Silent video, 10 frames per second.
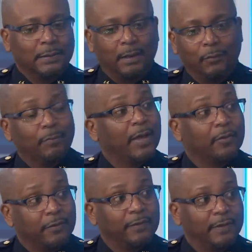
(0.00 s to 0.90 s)
Uh, we're
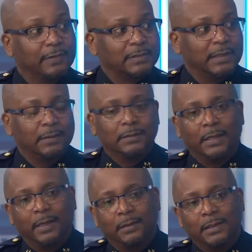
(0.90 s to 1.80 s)
better than this. And,
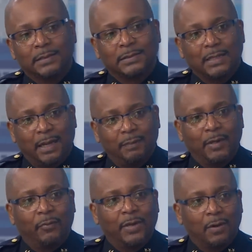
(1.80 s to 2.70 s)
and it's time
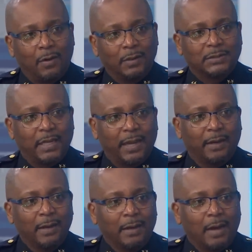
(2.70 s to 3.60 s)
that we all
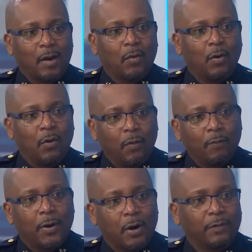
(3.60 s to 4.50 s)
take our
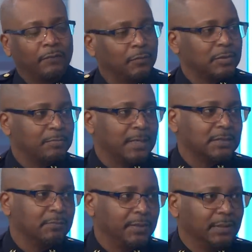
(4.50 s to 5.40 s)
own part of the
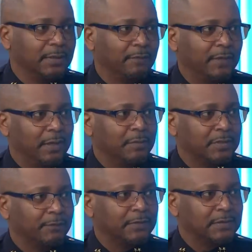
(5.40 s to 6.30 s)
responsibility of the
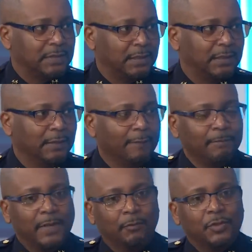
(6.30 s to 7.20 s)
image of the city
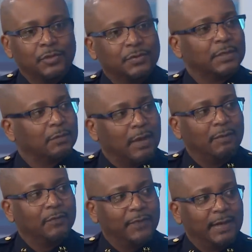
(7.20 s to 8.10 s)
in reducing
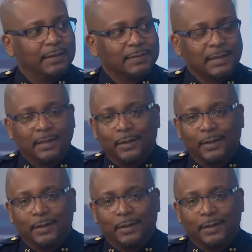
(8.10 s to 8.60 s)
crime and violence.